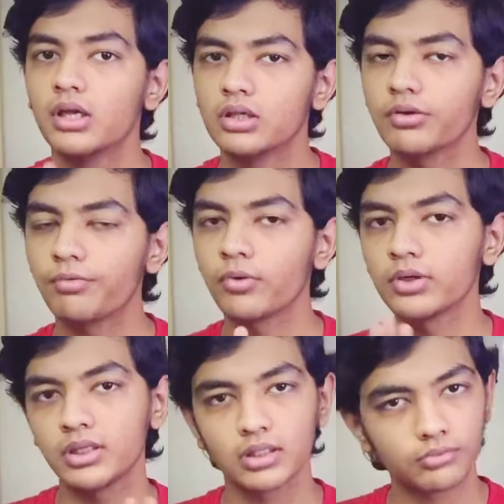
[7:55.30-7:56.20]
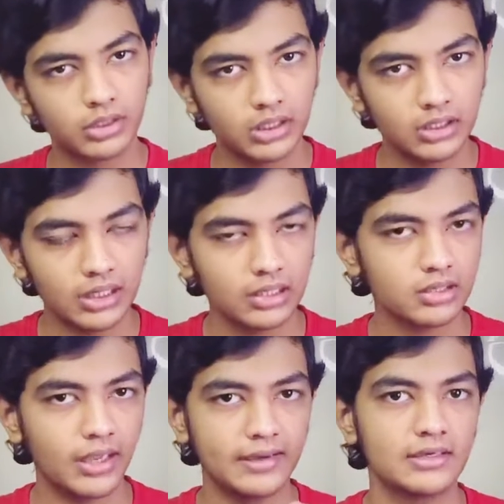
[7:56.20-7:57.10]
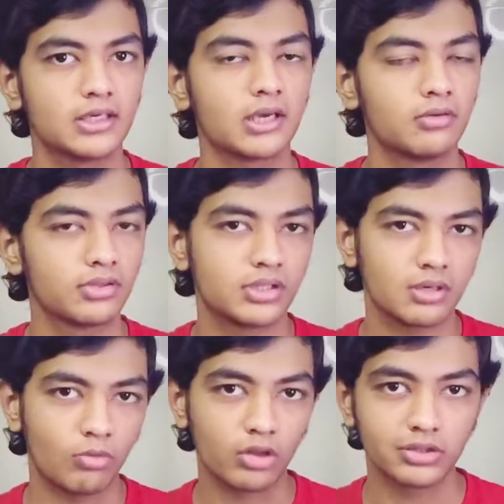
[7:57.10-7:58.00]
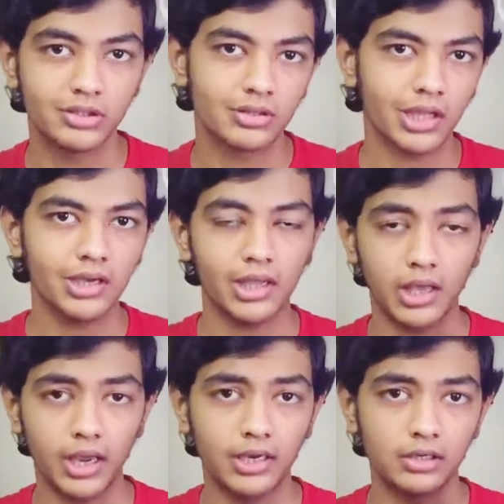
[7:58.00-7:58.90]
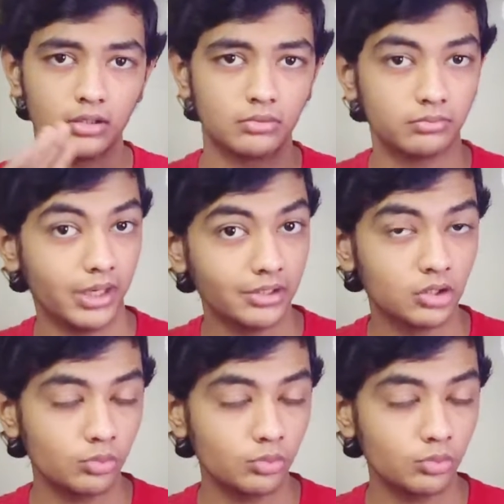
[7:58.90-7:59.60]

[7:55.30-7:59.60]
The phone is really nice and it covers that boxy design, and at the